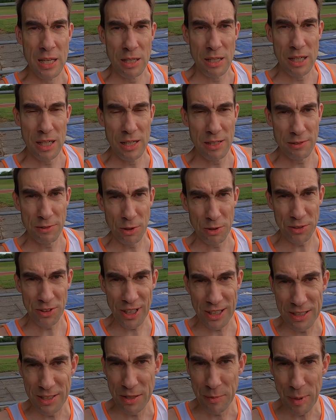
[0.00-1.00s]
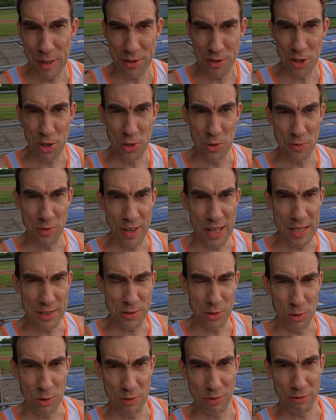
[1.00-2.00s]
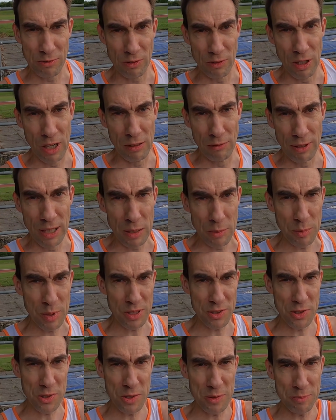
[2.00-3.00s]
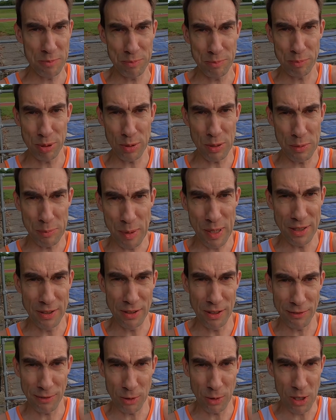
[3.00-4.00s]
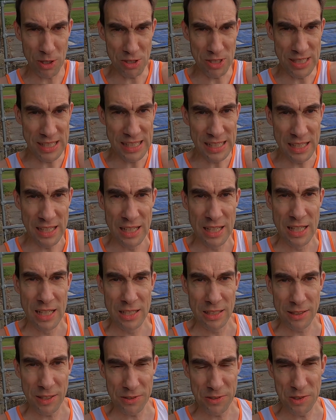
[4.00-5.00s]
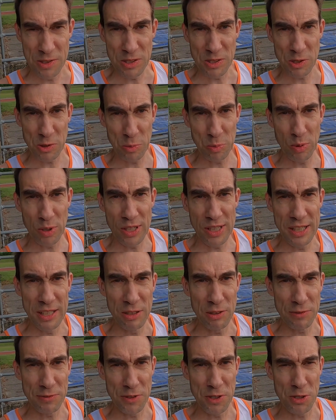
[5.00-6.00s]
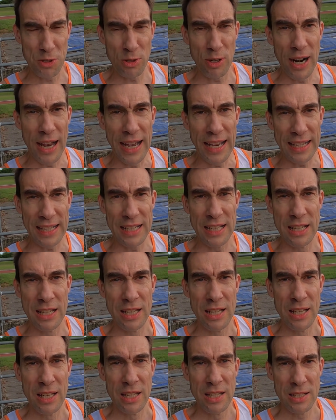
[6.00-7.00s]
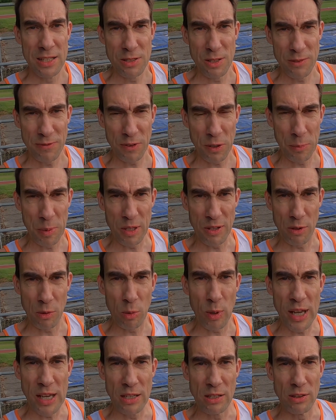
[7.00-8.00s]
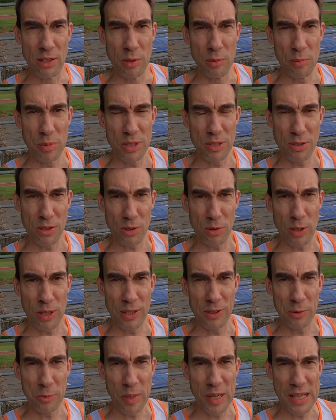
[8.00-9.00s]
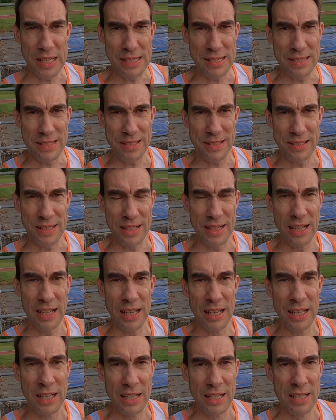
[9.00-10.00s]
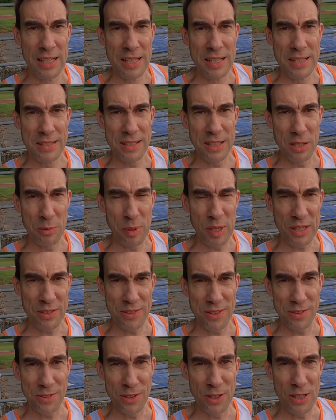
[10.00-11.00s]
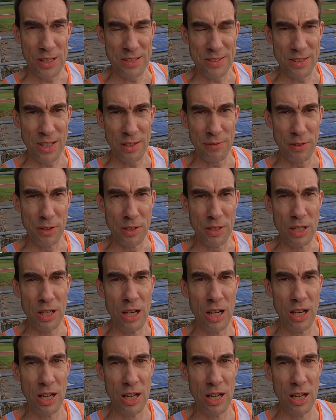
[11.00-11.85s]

Not exactly the best shoes for that sort of run, but probably better than I thought, actually. Nice and springy off the track. You do feel a bit of the weight on them, but not quite as bad as say the Pegasus 37